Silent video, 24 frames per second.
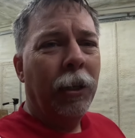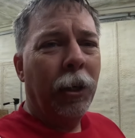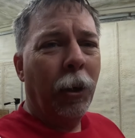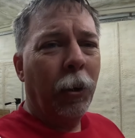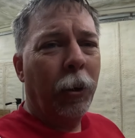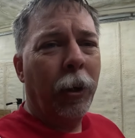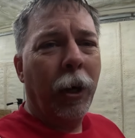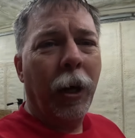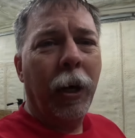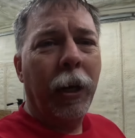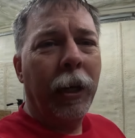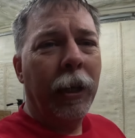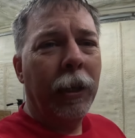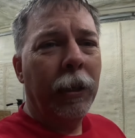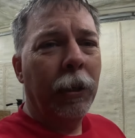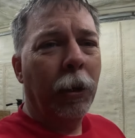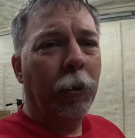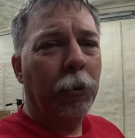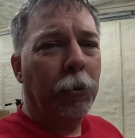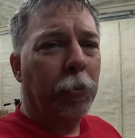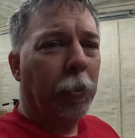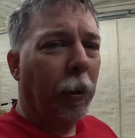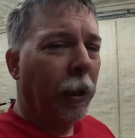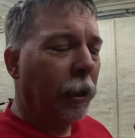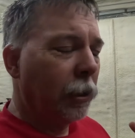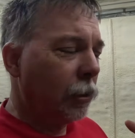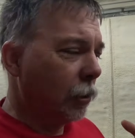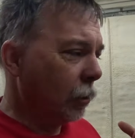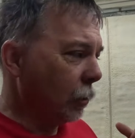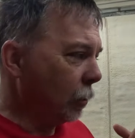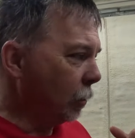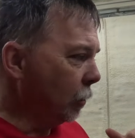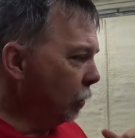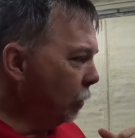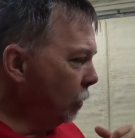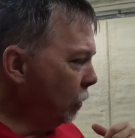no cutting, no
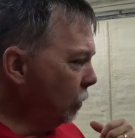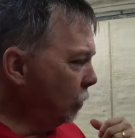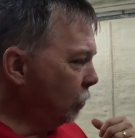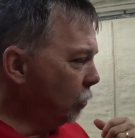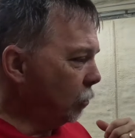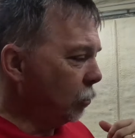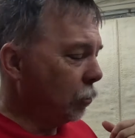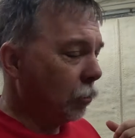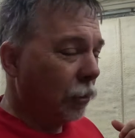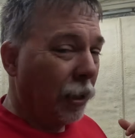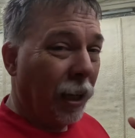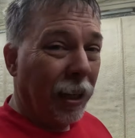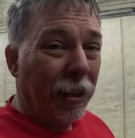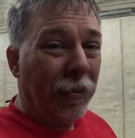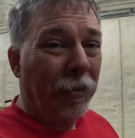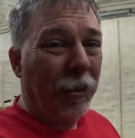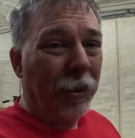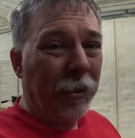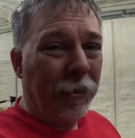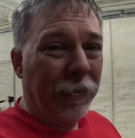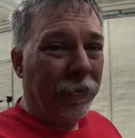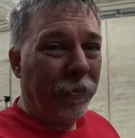splicing, just kind of